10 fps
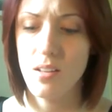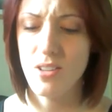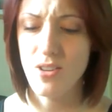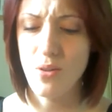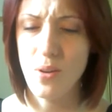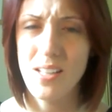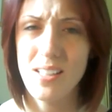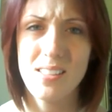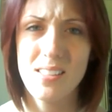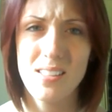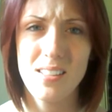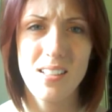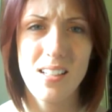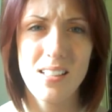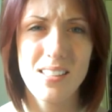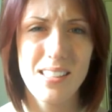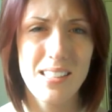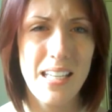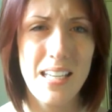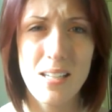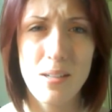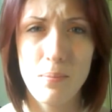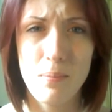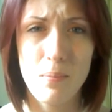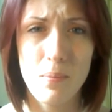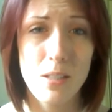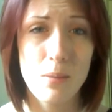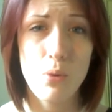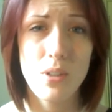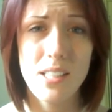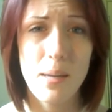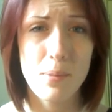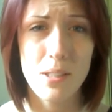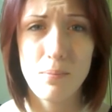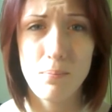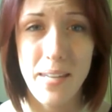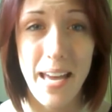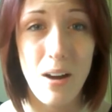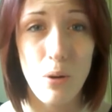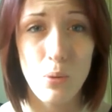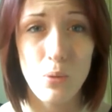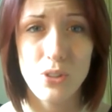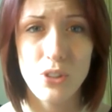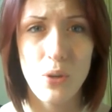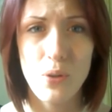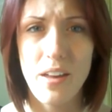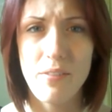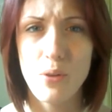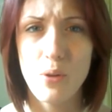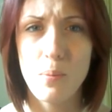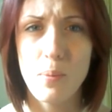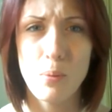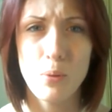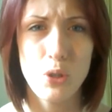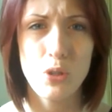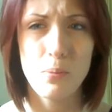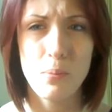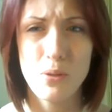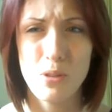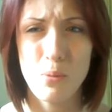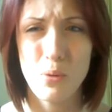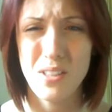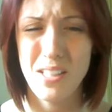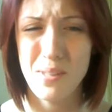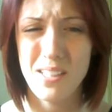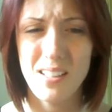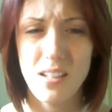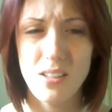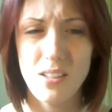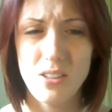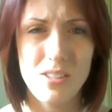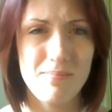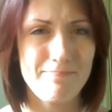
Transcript: it's seen, it's more accepted now, so therefore people choose it because it's more accepted. I just